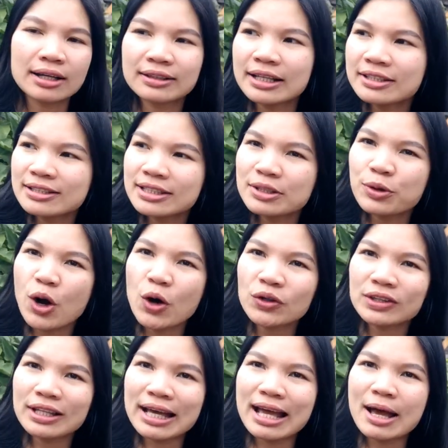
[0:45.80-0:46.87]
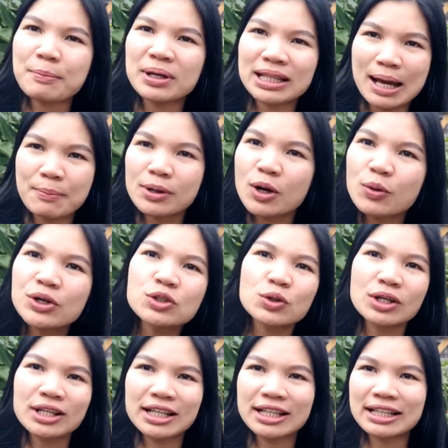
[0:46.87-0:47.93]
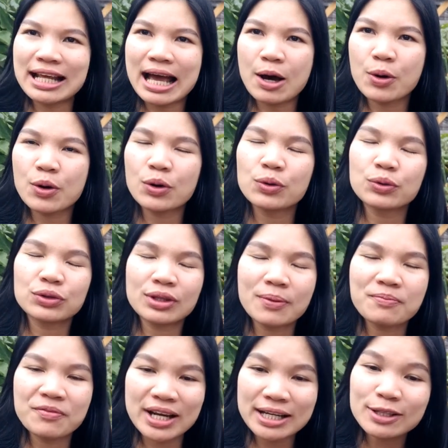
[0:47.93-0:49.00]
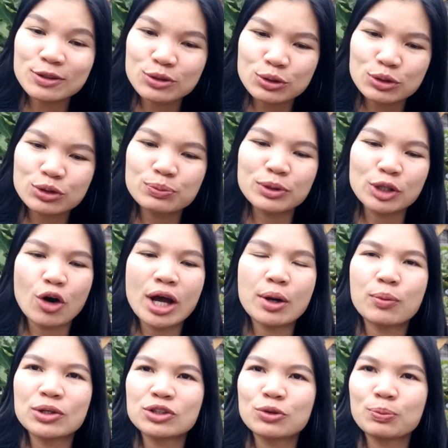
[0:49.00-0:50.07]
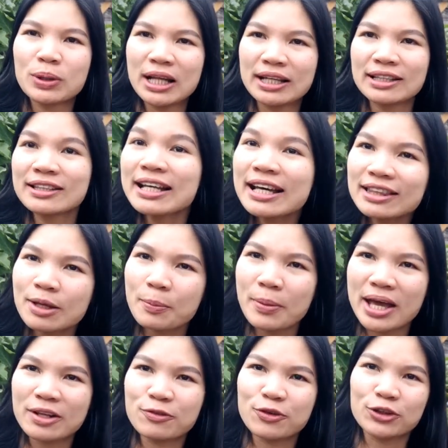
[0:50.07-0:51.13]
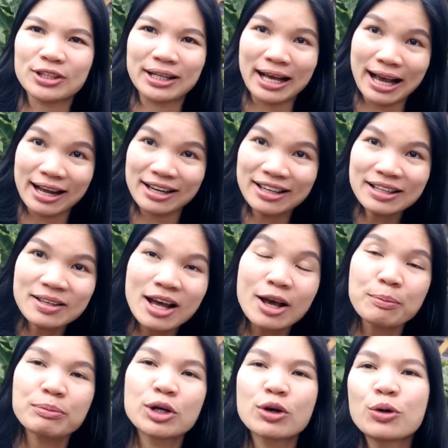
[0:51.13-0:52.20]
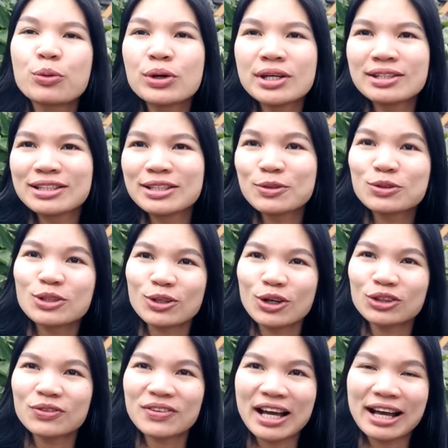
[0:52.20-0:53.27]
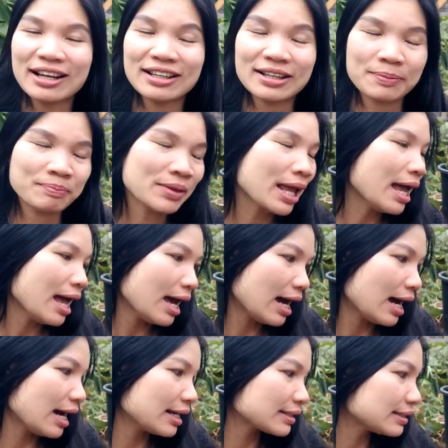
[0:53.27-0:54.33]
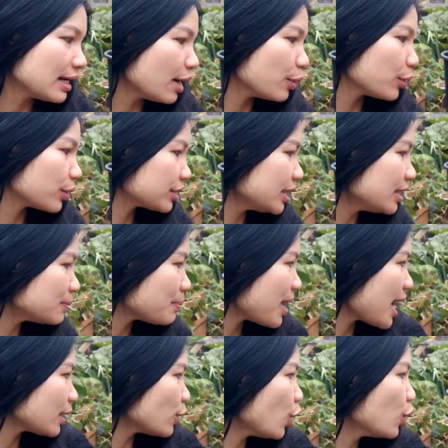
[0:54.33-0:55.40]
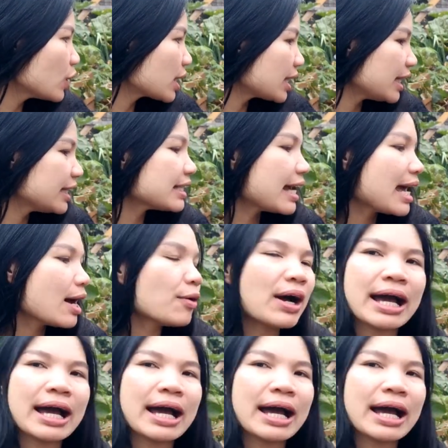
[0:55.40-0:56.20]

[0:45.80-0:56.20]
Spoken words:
They still on there, but I'm going to clean out all them very soon because I want to plant another bed for the garlic because we use a lot of garlic. So this bed all clean now.